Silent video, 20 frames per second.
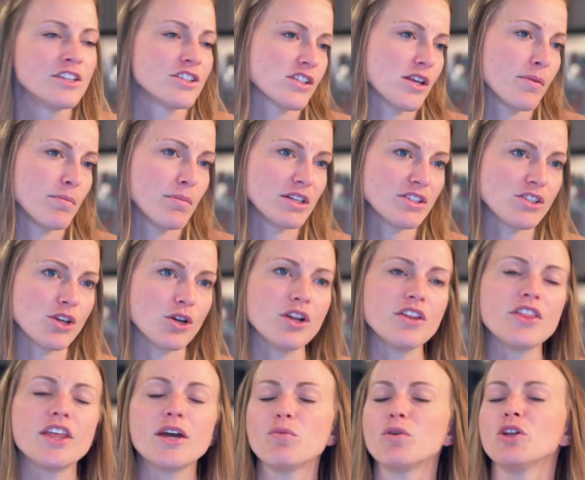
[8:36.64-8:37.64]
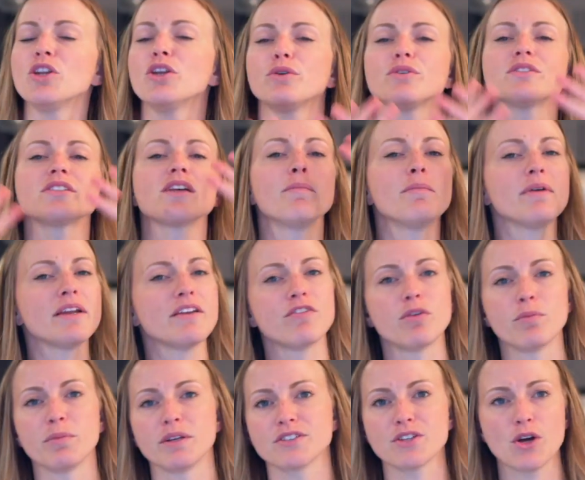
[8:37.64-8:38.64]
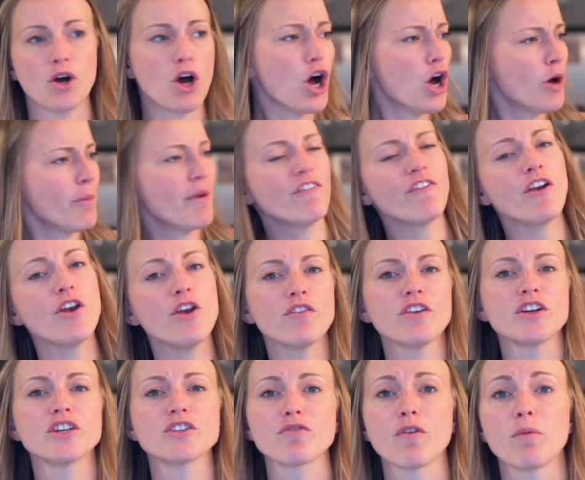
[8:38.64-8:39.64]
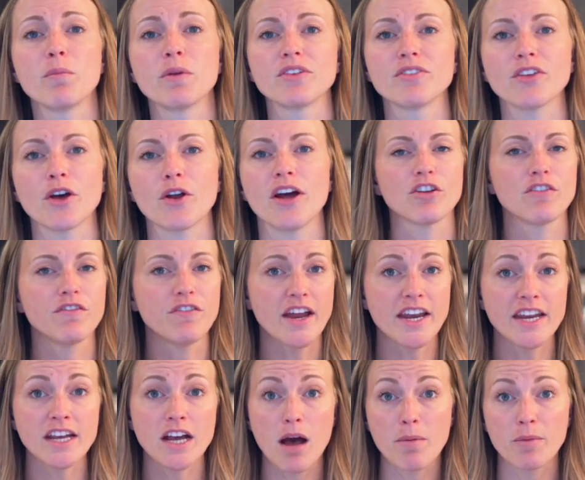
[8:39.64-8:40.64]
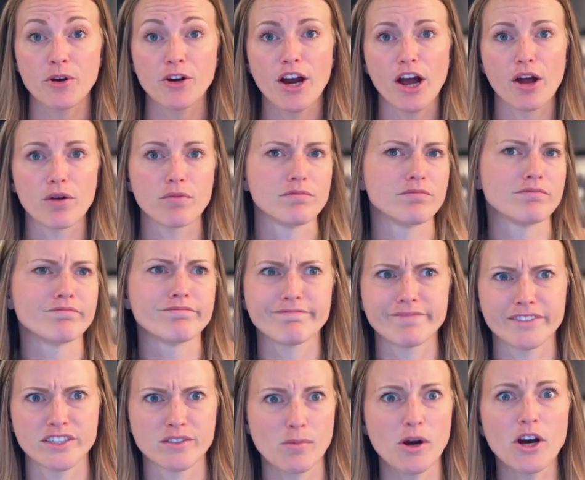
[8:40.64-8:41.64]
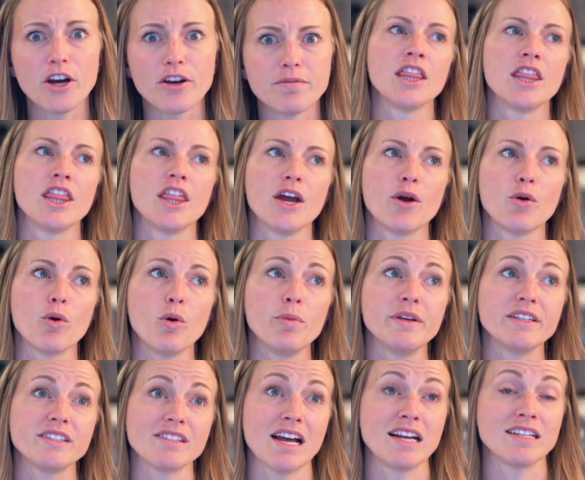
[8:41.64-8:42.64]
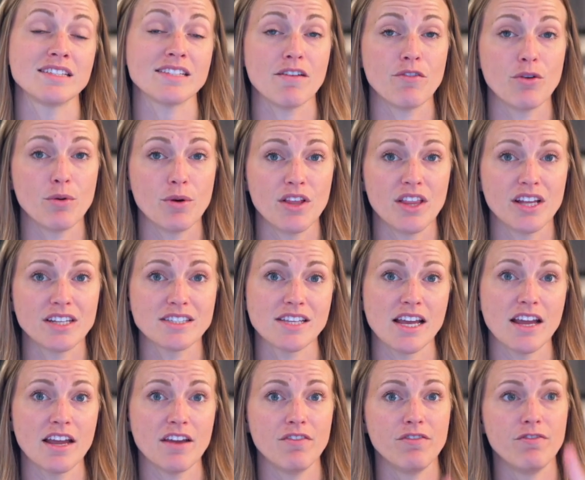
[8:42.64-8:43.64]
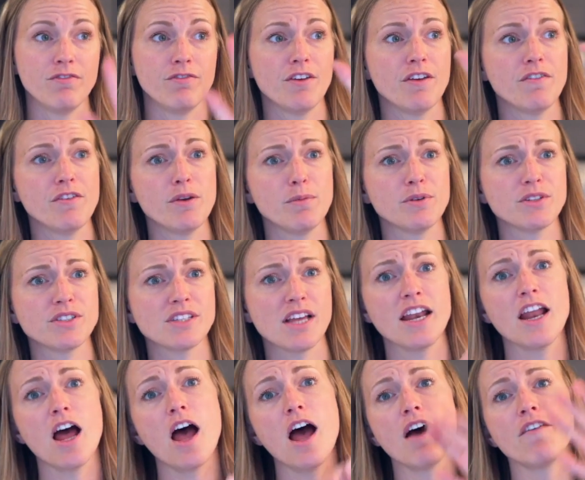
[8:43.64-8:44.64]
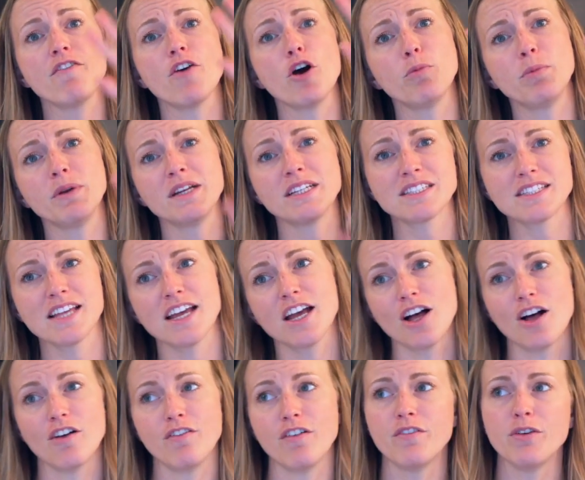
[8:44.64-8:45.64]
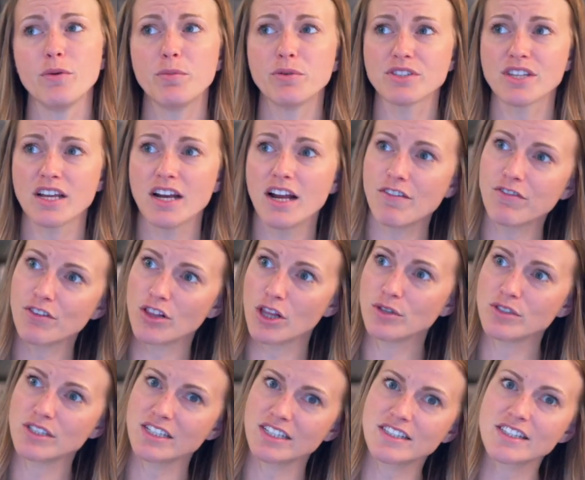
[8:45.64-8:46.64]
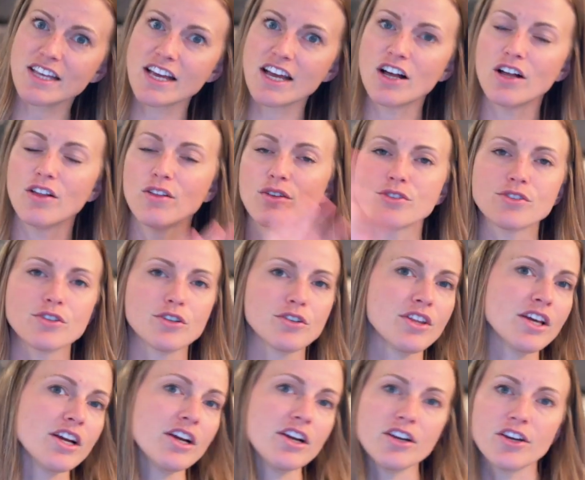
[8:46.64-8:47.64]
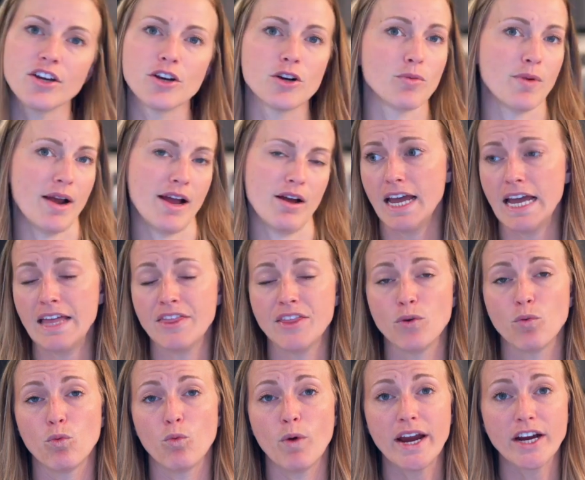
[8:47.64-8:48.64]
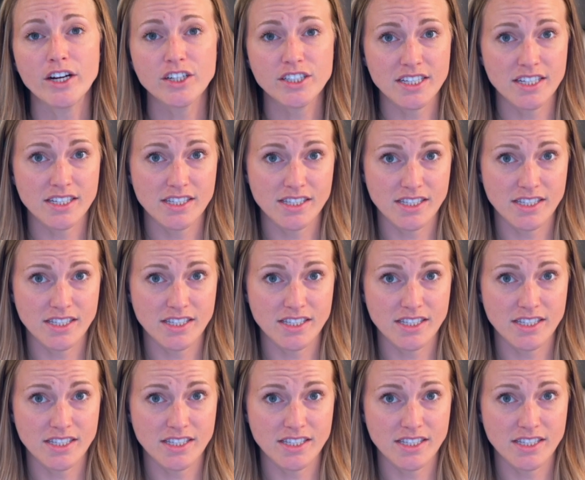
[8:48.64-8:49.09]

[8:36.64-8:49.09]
Say Minnesota, they will know somebody from Minnesota. Oh, my friend over here is from Minnesota. They're finding common ground. Smart. There will be signs everywhere that say 50% off opening sale, 50% off closing sale. Those are there year round. And then where to